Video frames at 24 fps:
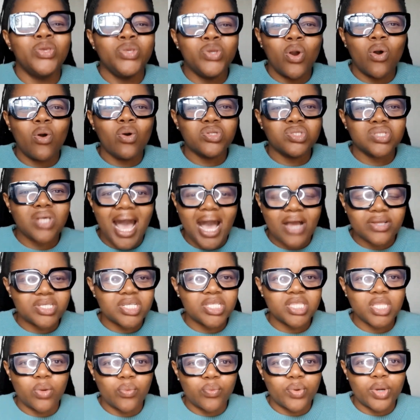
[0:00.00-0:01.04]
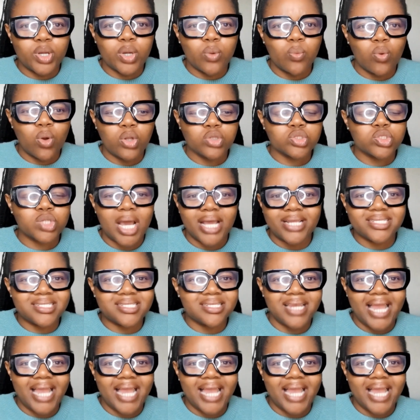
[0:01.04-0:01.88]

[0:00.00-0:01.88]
you're also out in the real world trying